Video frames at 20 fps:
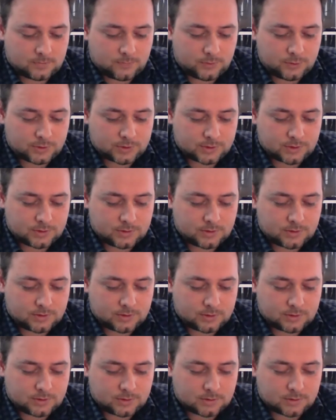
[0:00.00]
first
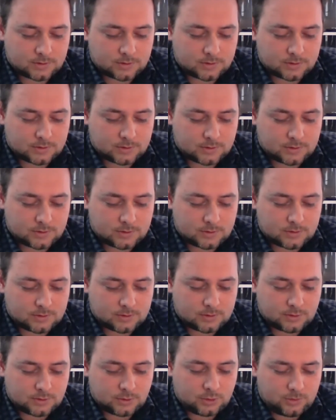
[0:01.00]

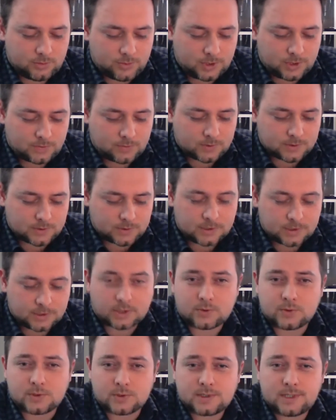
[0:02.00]
topic with
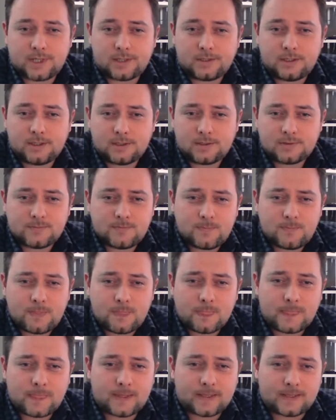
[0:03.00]
electrostatics.
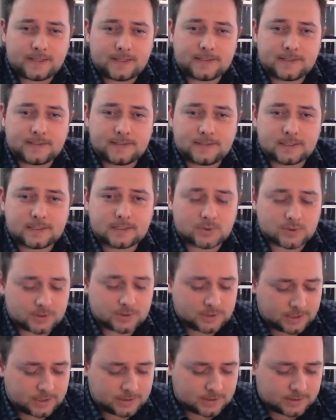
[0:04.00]
And
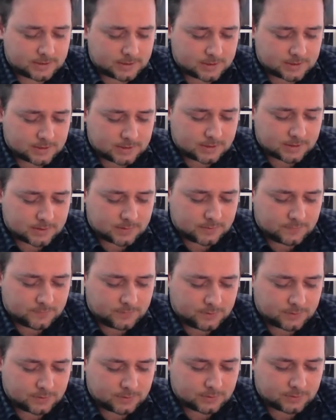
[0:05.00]
electrostatics is a
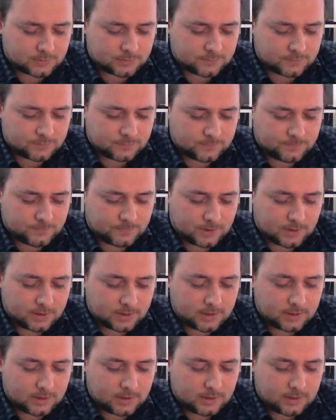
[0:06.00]
field of
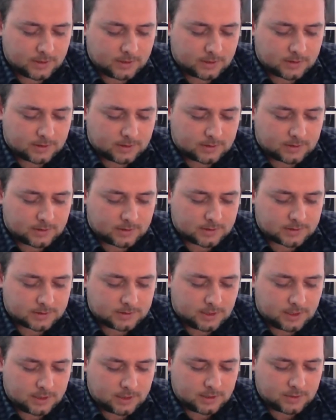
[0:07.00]

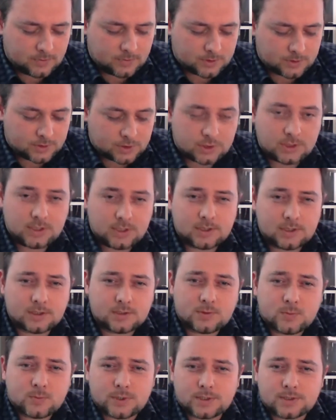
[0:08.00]
study which
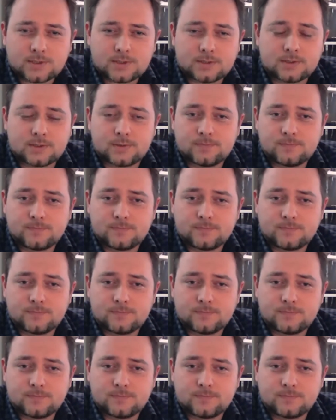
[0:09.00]
deals with